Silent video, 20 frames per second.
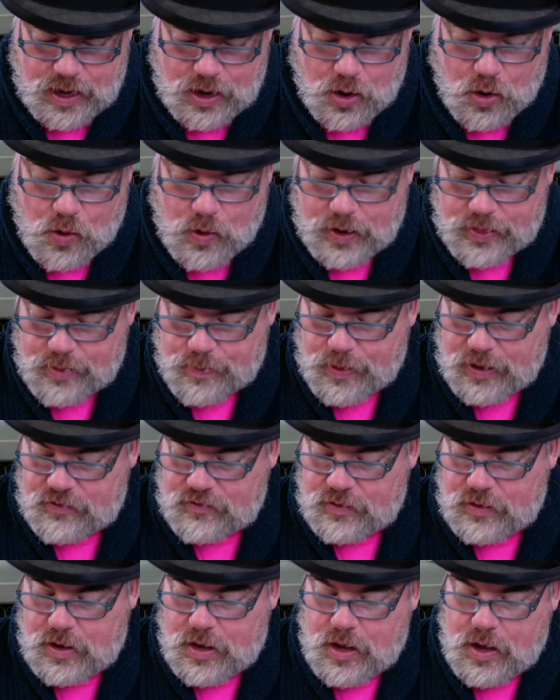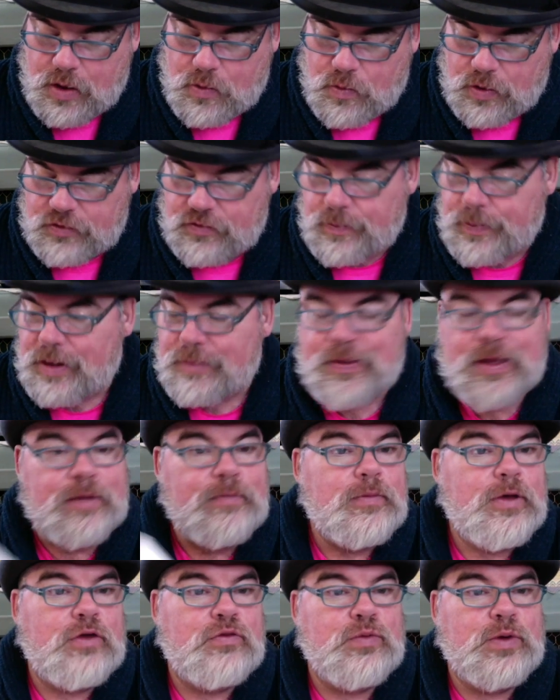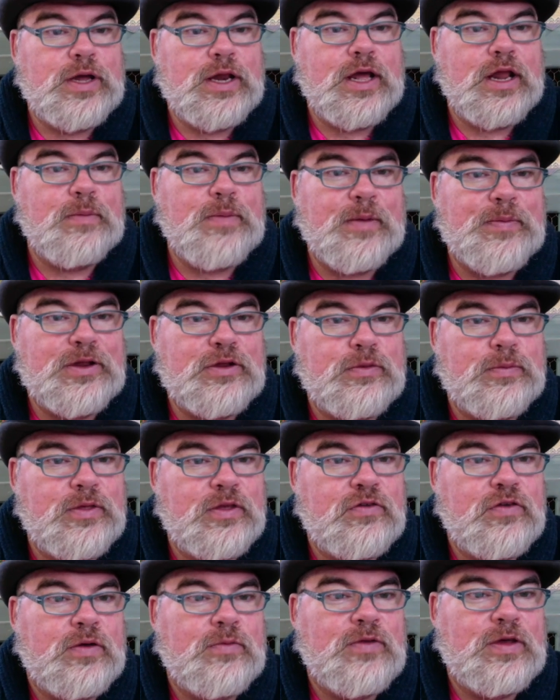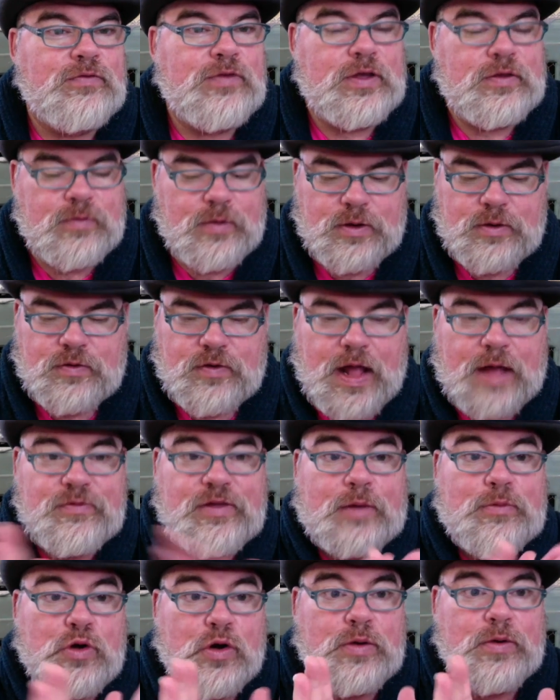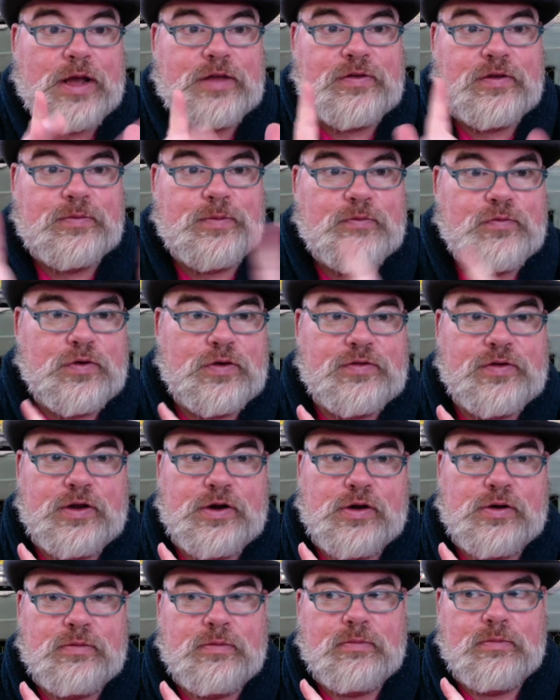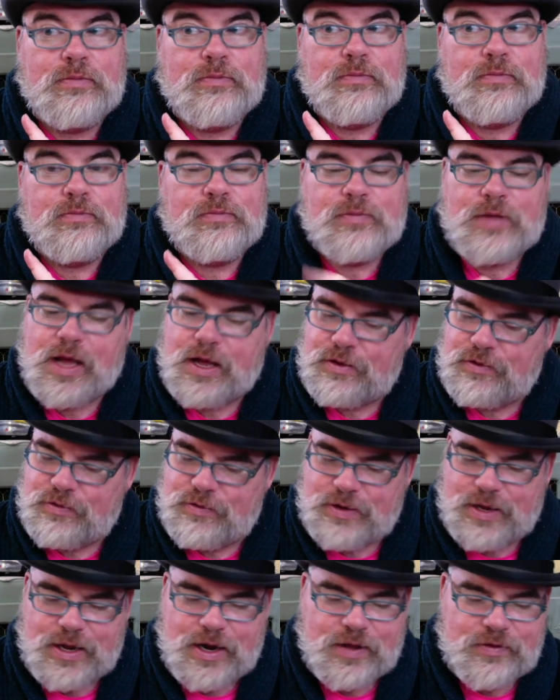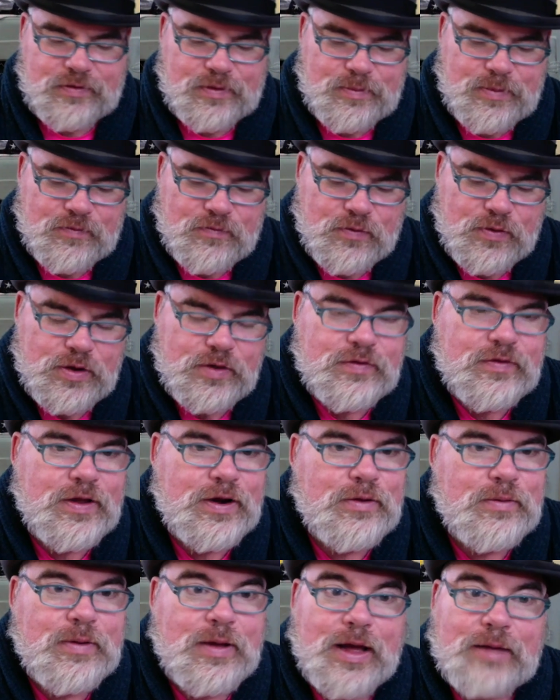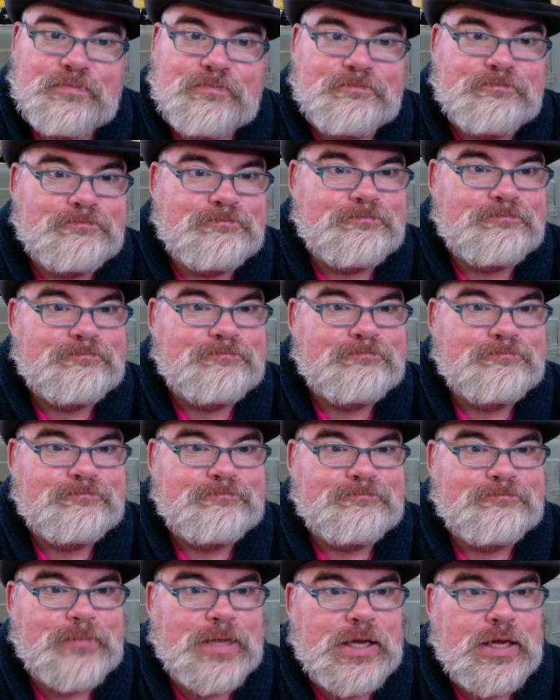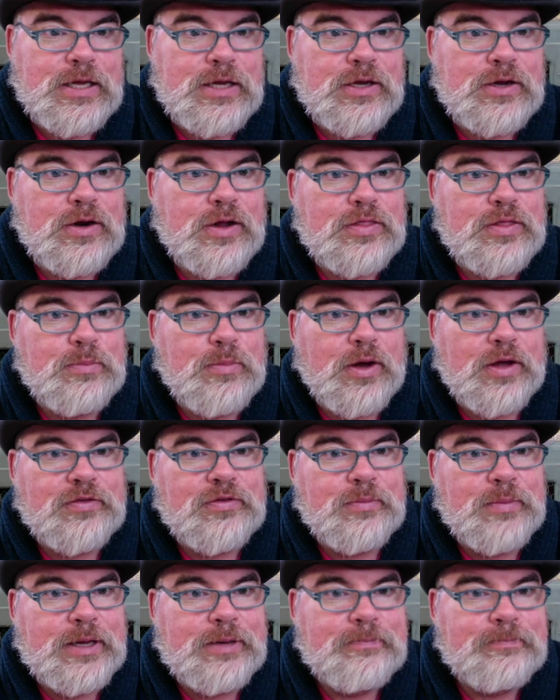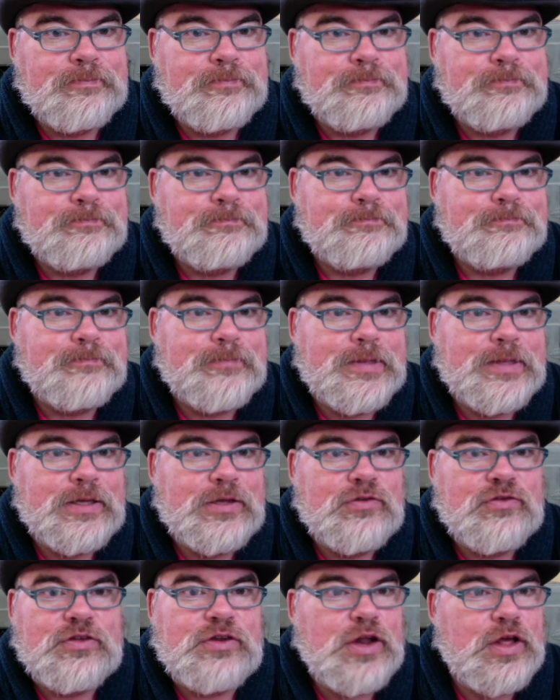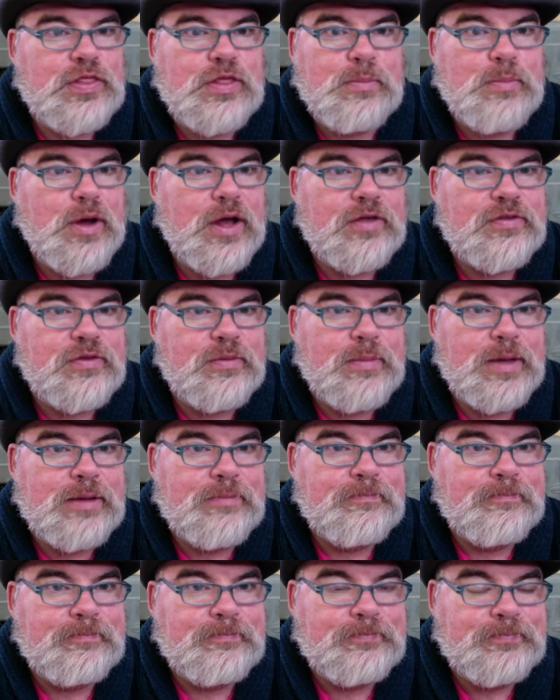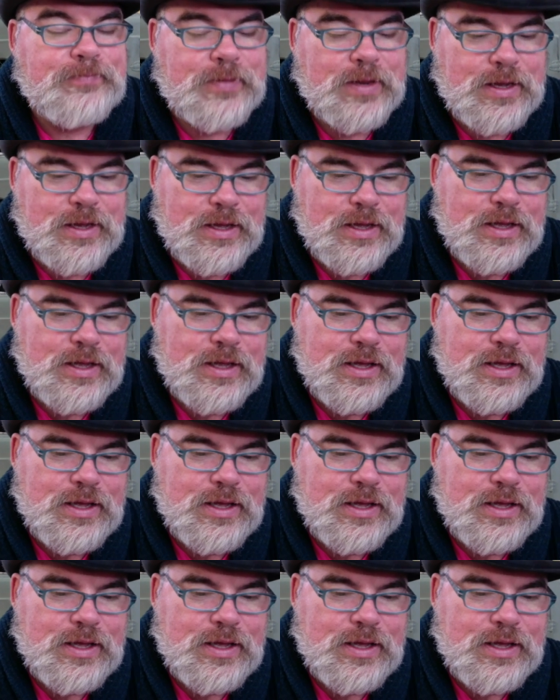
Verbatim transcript: Oh, and the pigeon wants a puppy because we're going to get a puppy too. Stamp, stamp, no erases before you say no. No. Not too late. I said before you no. said no. Up. Ah, you're not the boss of me. No. She's not the boss of me. Yes, I am.